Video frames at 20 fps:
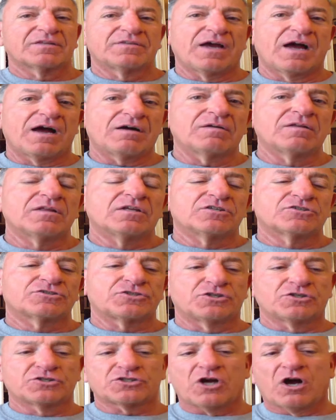Now,
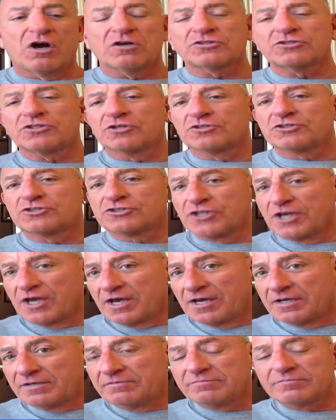Serge also
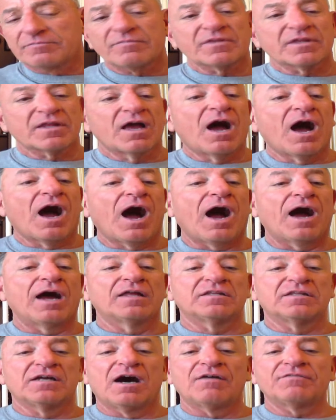said,
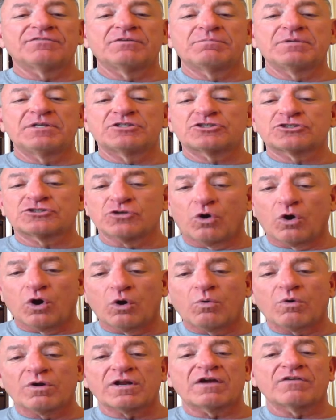I love to be
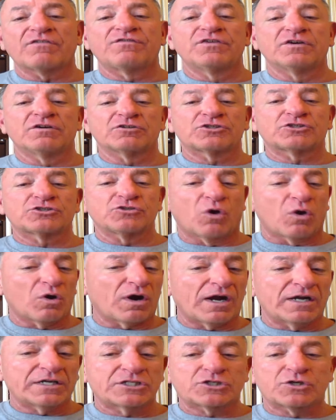sore. When I feel
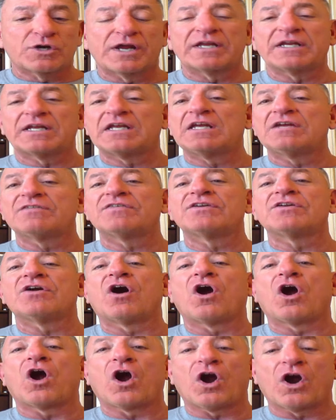sore, I train even
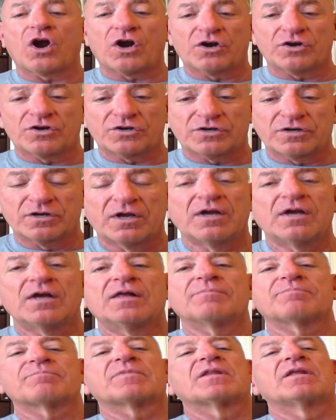harder.
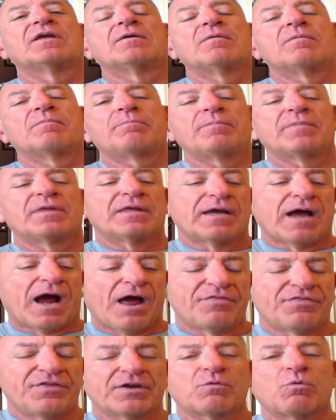
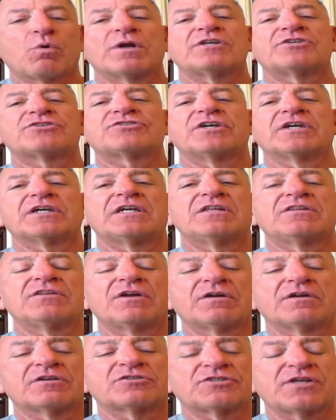I think what he's thinking
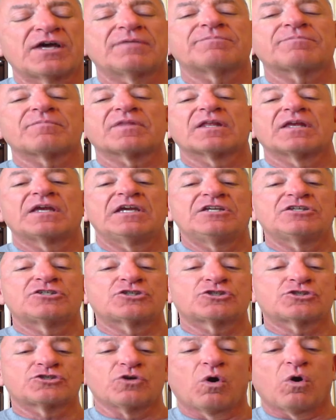there is that
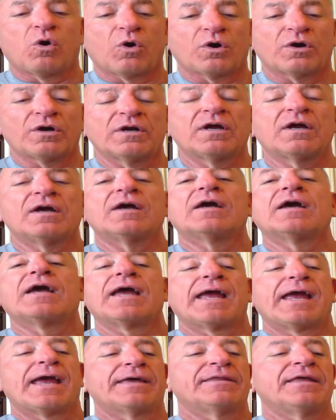he's sore,
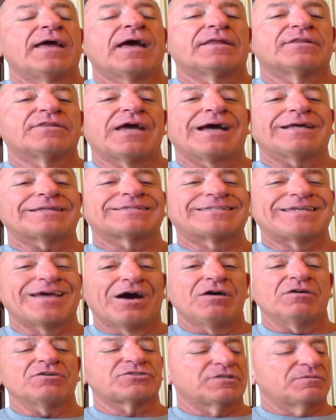and that
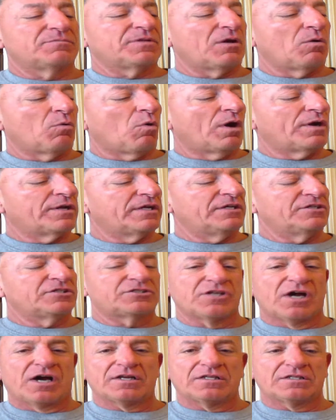tells him that what he's
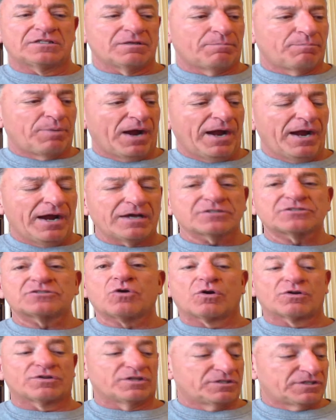done in the past
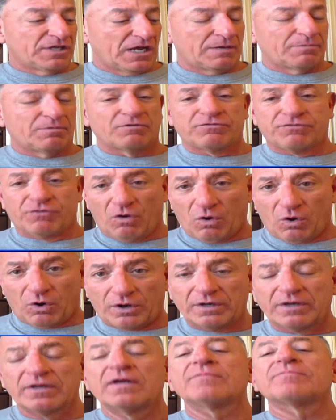or the day
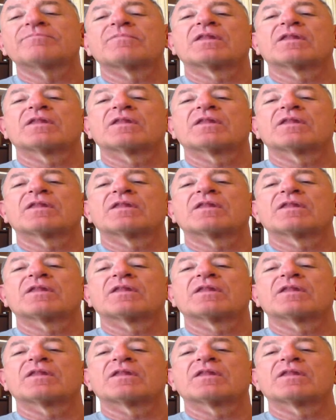before